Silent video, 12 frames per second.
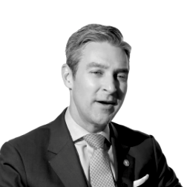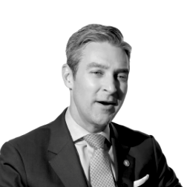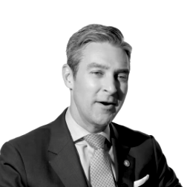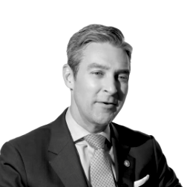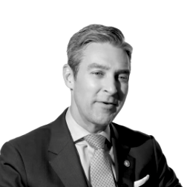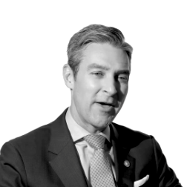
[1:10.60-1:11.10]

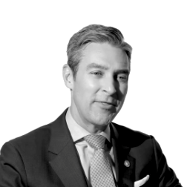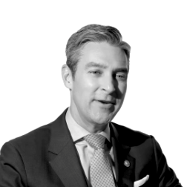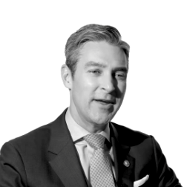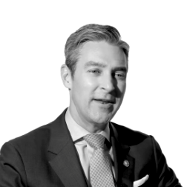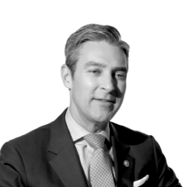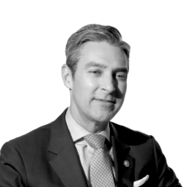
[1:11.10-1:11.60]
of how the
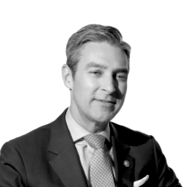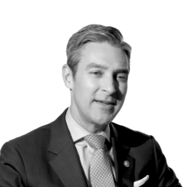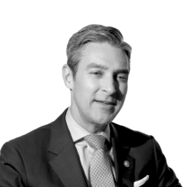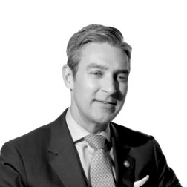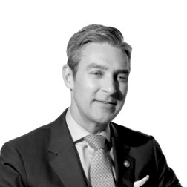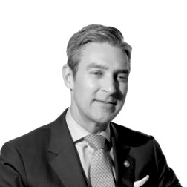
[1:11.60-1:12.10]
United
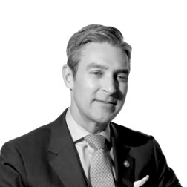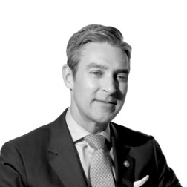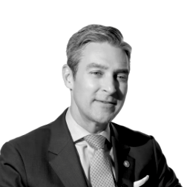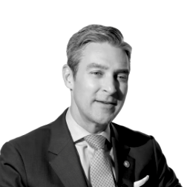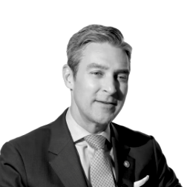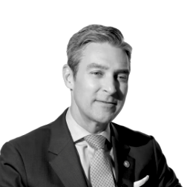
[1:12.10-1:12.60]

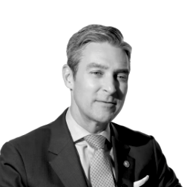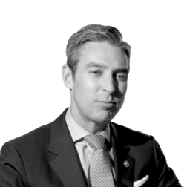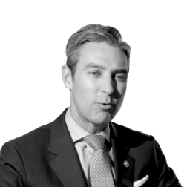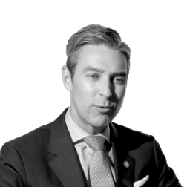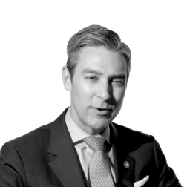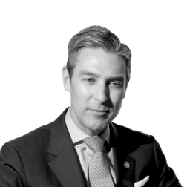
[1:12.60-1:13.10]
States uh,
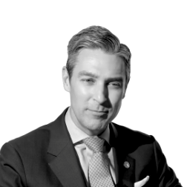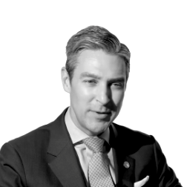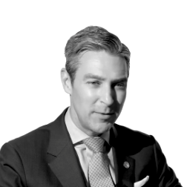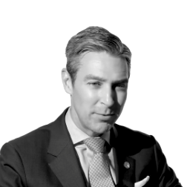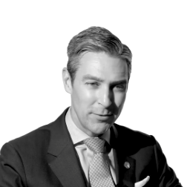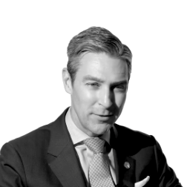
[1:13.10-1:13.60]
supporting
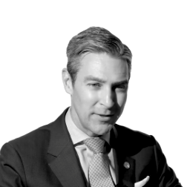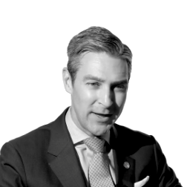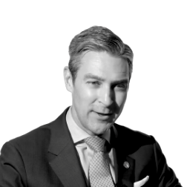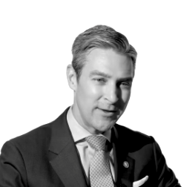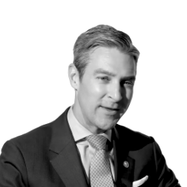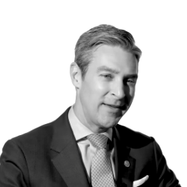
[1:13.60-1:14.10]
people
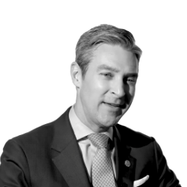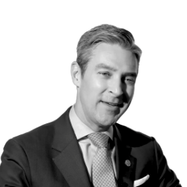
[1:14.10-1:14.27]
like